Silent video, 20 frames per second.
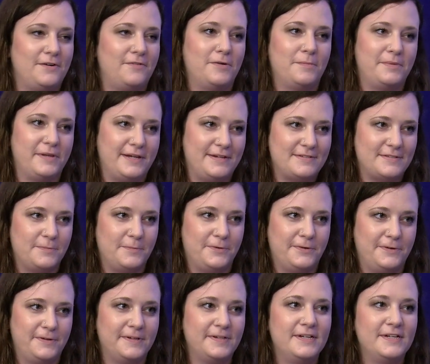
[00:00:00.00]

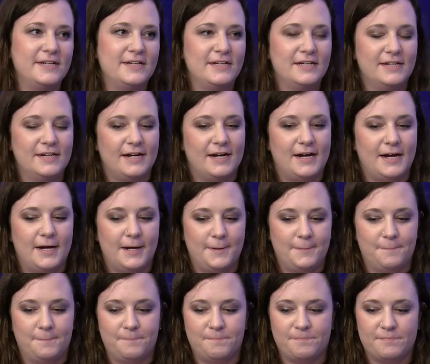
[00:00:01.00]
irreplaceable. Mm
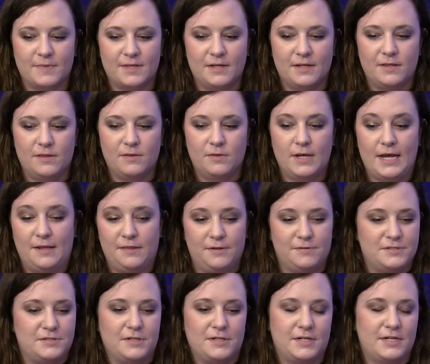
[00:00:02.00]
-hmm and
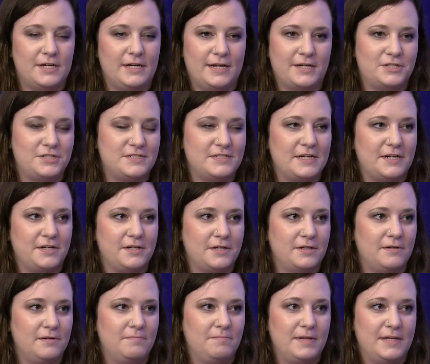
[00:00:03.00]
those are connections that
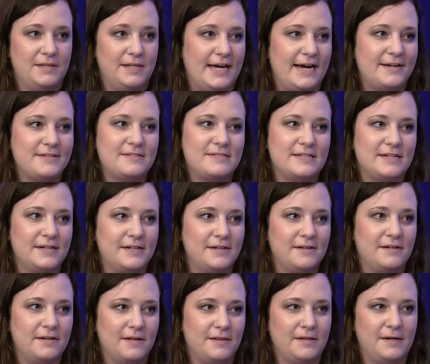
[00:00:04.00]
could be lasting.
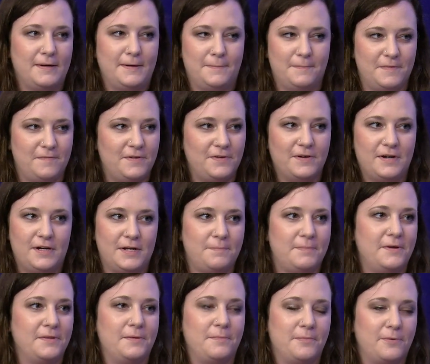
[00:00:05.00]
Um, if you end up
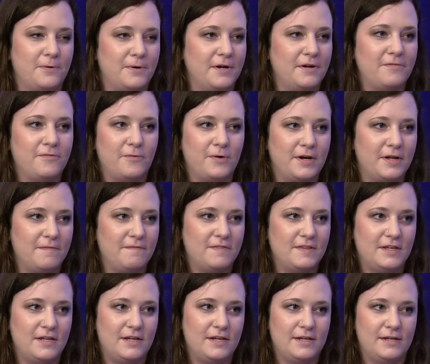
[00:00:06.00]
on the board of one of
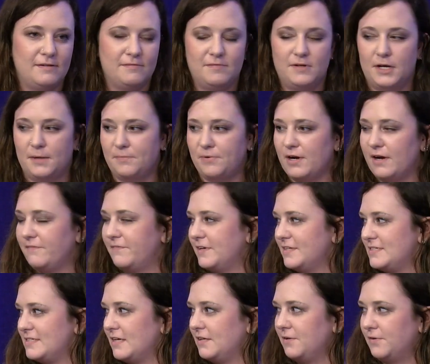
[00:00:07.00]
the
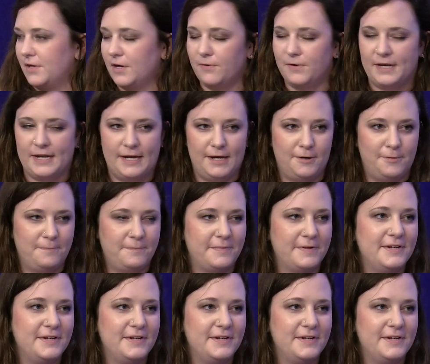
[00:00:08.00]
nonprofits that you go and help,